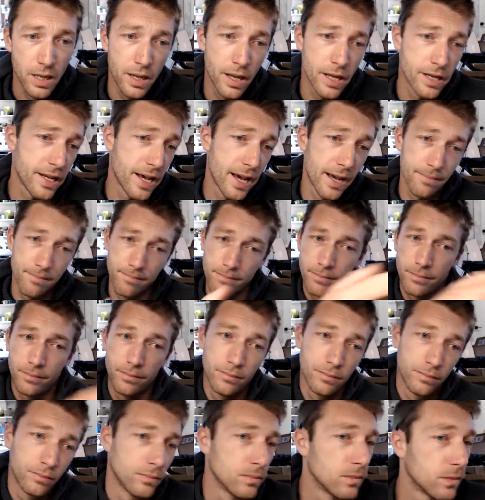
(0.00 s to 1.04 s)
And yeah,
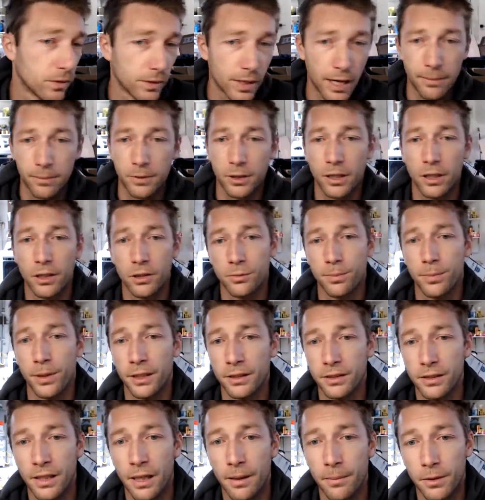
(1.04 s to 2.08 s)
Raptor Goes
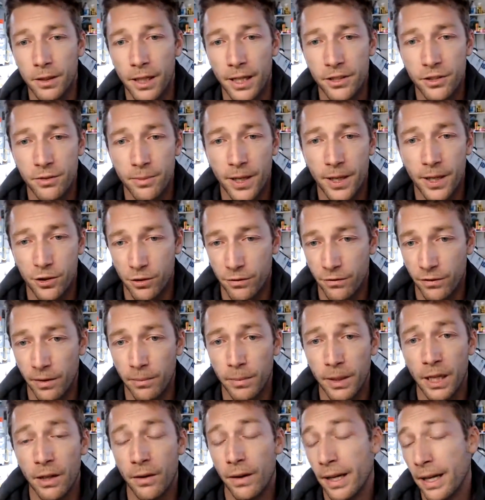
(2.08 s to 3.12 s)
brings it up. Glad you mentioned
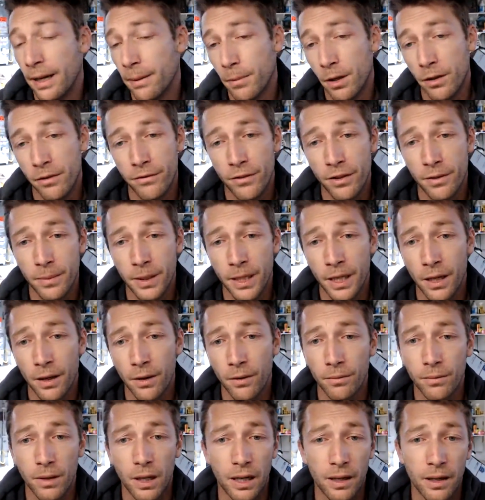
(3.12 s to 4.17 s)
Vimeo. I am on
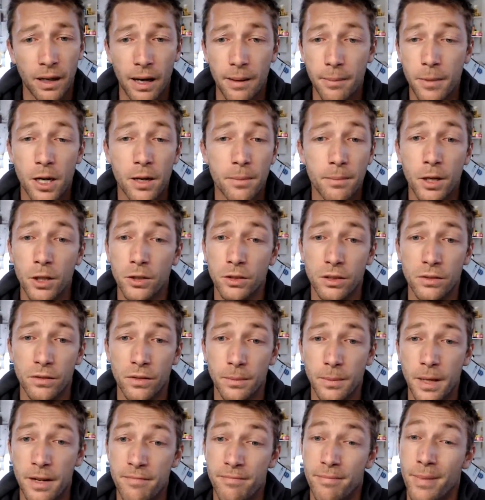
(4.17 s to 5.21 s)
Vimeo. I'm on most of
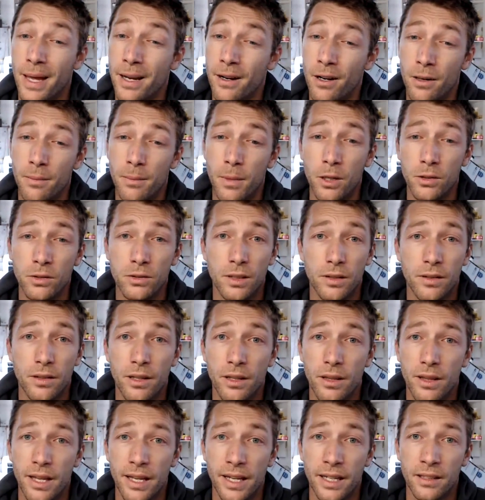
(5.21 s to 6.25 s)
them. I've been on most of the
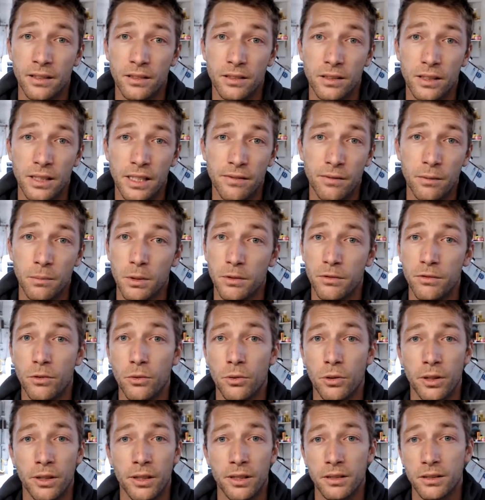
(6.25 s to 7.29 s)
things even
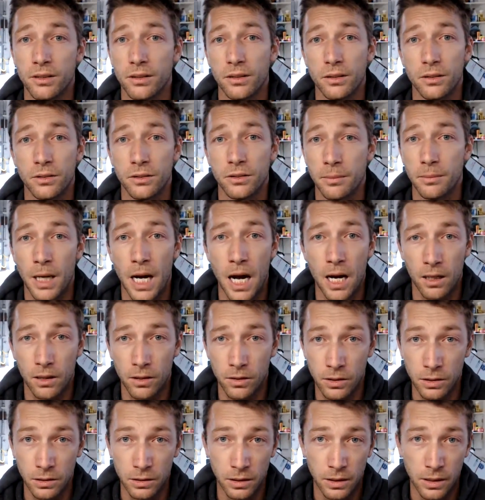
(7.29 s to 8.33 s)
before this little
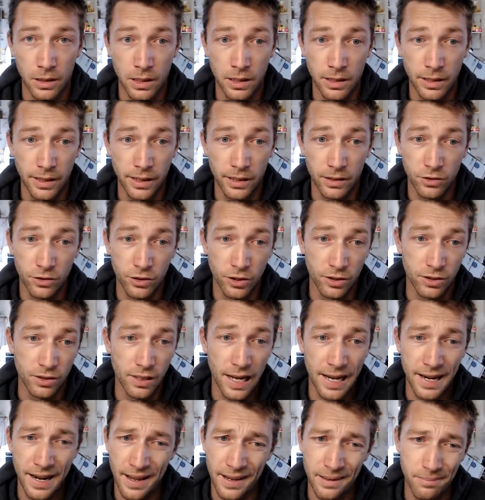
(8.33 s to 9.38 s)
debacle. It's just
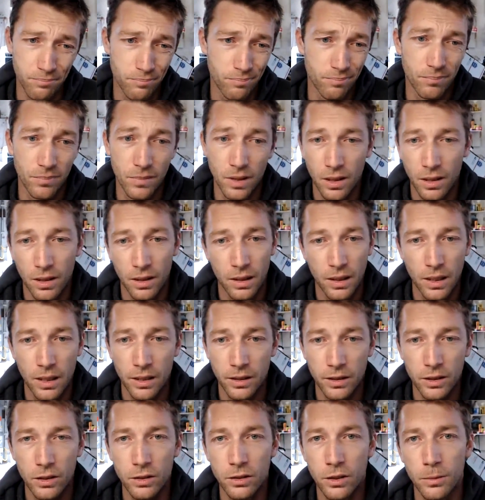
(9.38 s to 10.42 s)

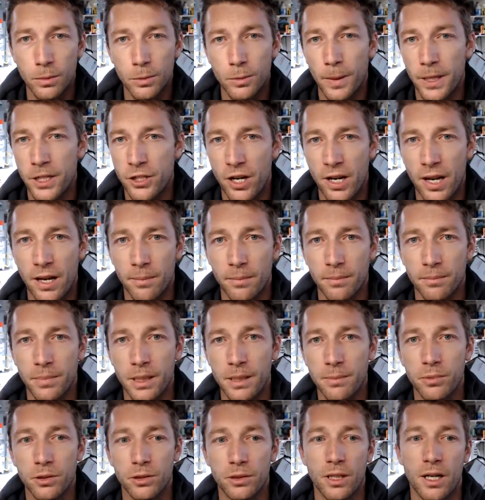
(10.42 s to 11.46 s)
YouTube's my jam.
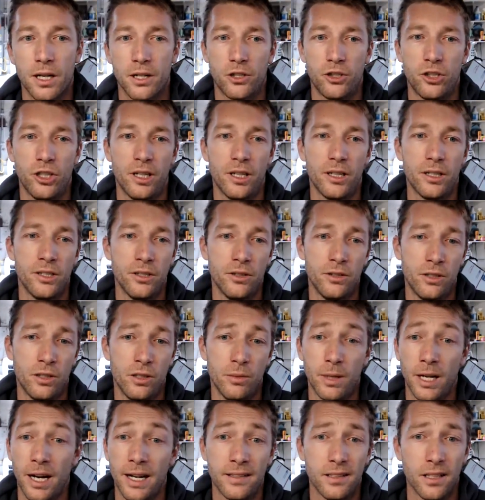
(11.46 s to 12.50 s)
People talk shit on YouTube,
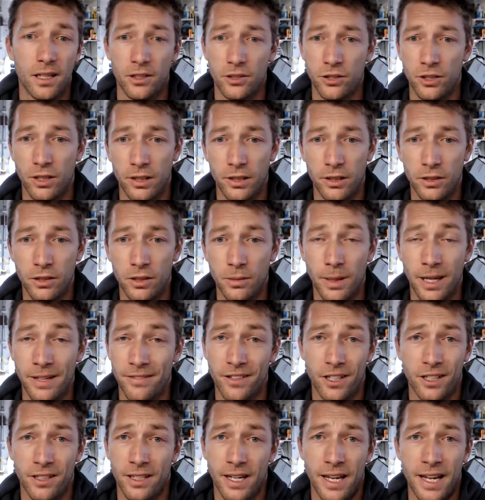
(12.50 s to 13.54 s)
and I talk shit on YouTube. I
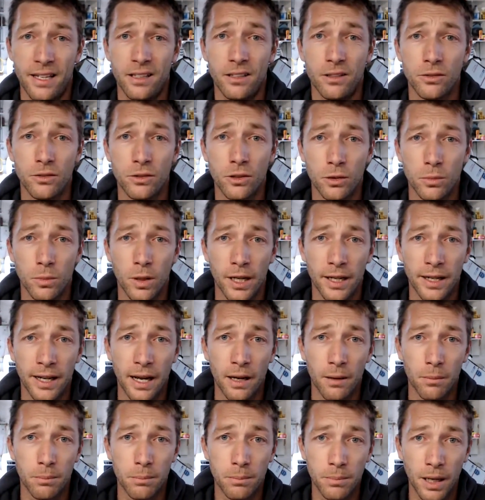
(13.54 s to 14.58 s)
fucking hate YouTube right
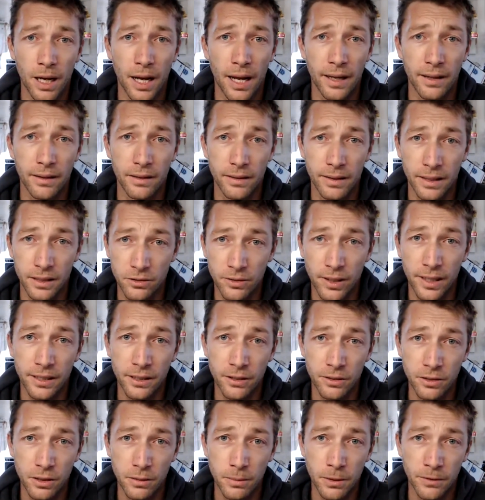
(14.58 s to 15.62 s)
now. But that's right, YouTube.